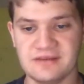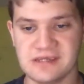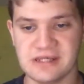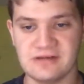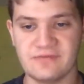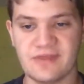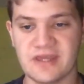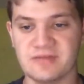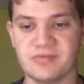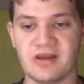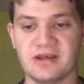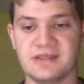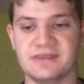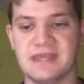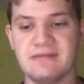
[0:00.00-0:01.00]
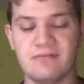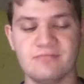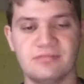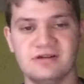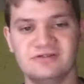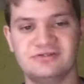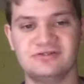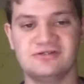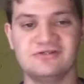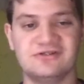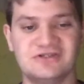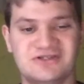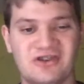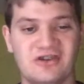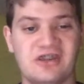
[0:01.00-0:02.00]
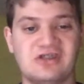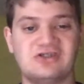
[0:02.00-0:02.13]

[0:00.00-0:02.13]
You know, think about it. Dave & Buster's and Chuck E.